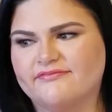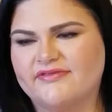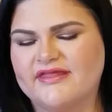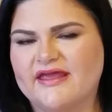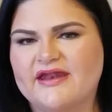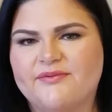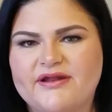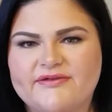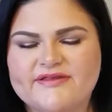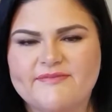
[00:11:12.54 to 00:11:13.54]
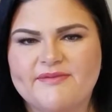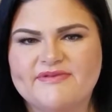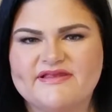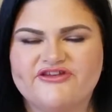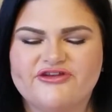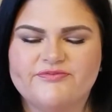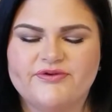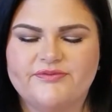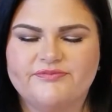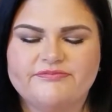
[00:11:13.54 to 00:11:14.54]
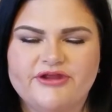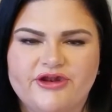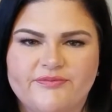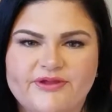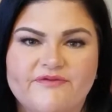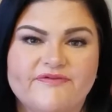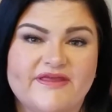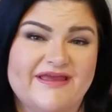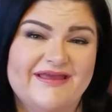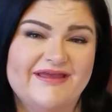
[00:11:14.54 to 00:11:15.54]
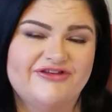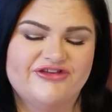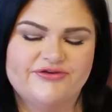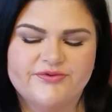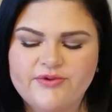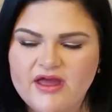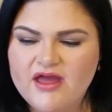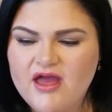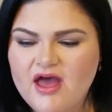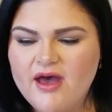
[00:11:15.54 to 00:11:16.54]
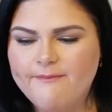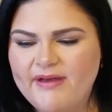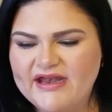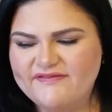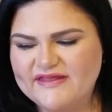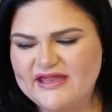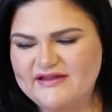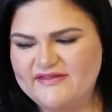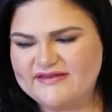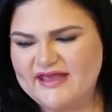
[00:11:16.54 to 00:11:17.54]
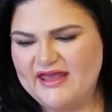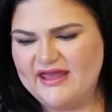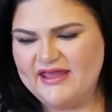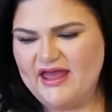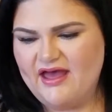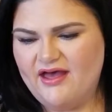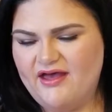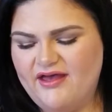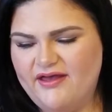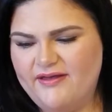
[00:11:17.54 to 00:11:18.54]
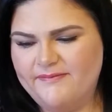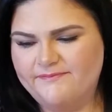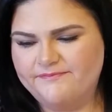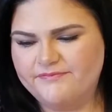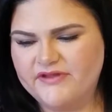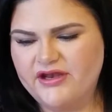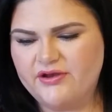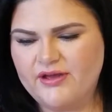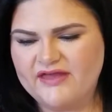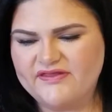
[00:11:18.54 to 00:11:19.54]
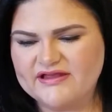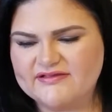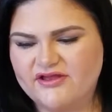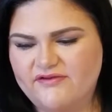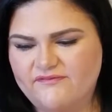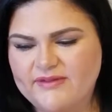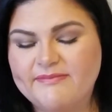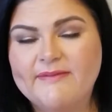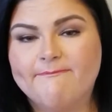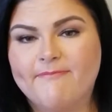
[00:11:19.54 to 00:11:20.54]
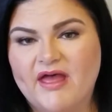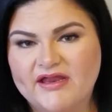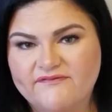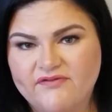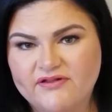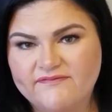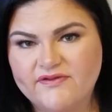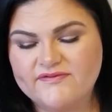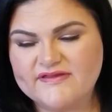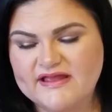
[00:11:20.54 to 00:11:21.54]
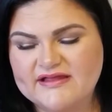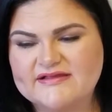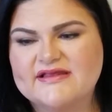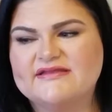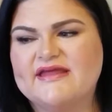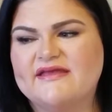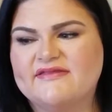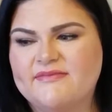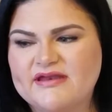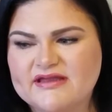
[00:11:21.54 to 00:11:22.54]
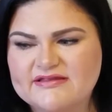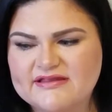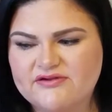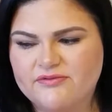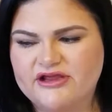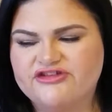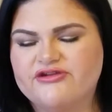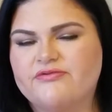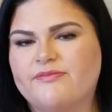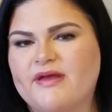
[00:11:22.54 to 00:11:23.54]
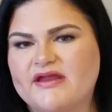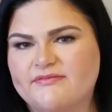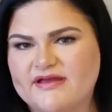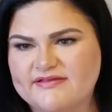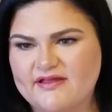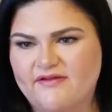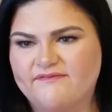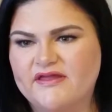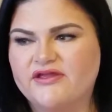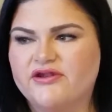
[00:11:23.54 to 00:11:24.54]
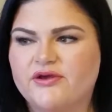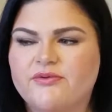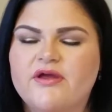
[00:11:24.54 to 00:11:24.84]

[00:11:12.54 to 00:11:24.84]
think anyone else in my position would, you know, be overthinking it too. But at the end of the day, you know, I think it's good for me to be mindful of those things and take them into consideration, remind myself that, you know,